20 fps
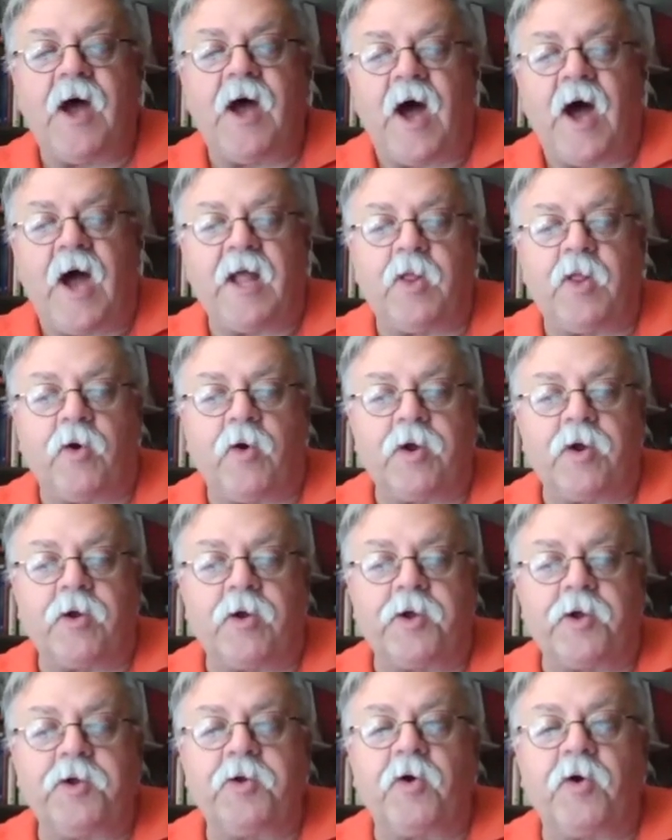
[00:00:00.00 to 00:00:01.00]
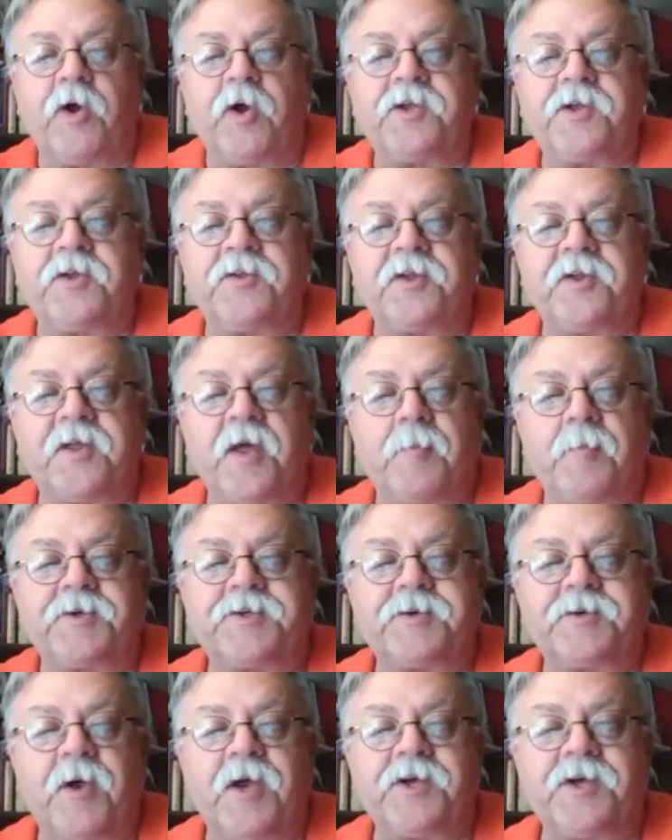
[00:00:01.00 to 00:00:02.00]
Hi, Loren. Are you going to the
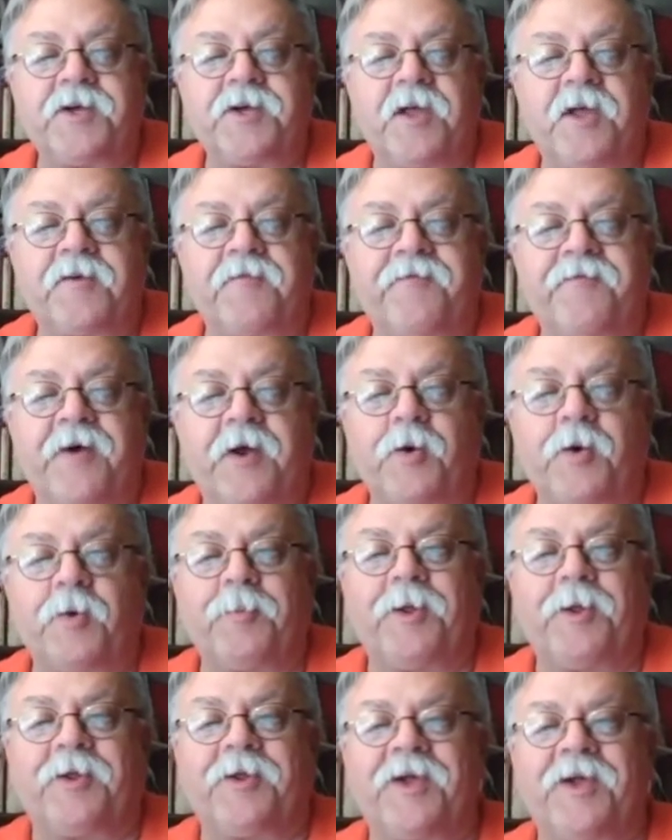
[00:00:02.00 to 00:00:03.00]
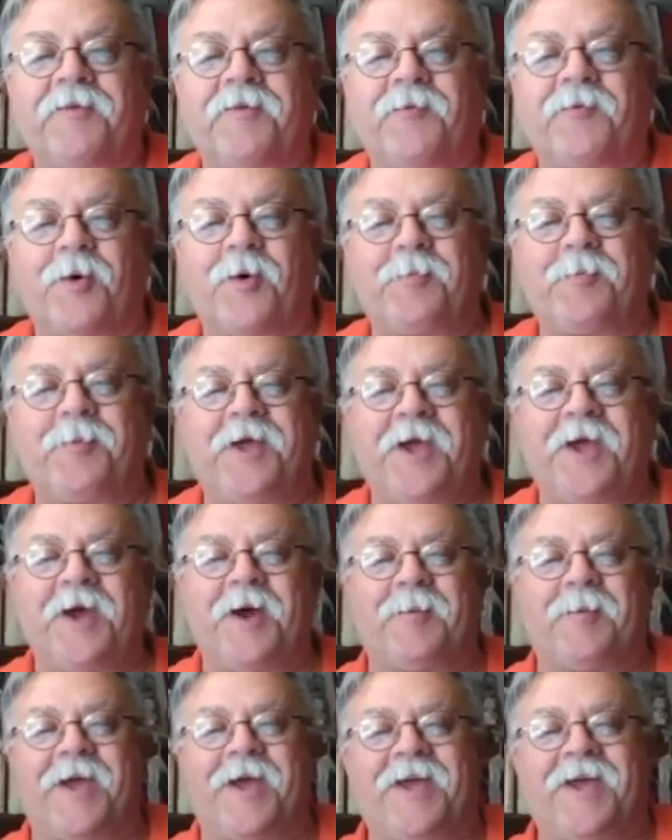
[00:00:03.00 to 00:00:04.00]
demonstration at the federal building at 4
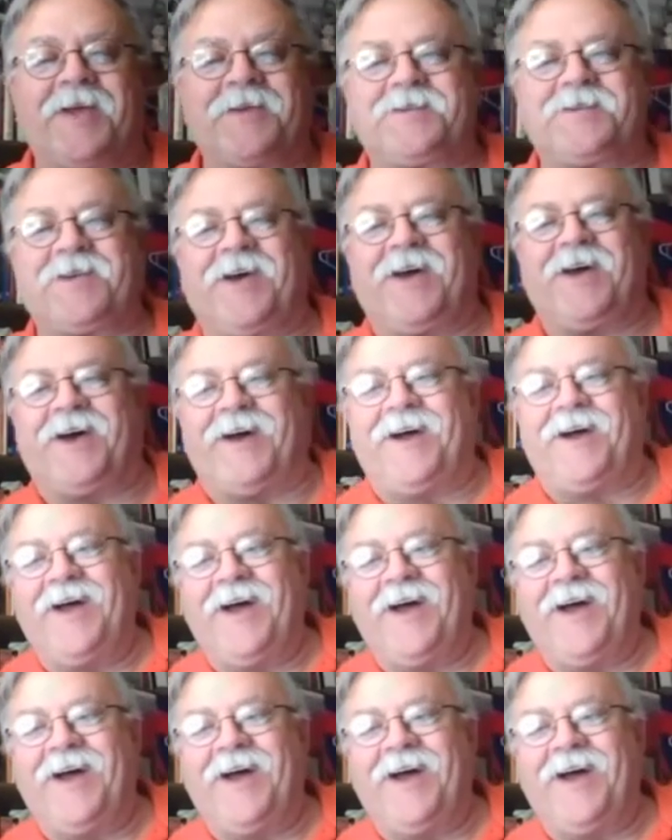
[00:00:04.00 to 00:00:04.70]
p.m.? I guess yes.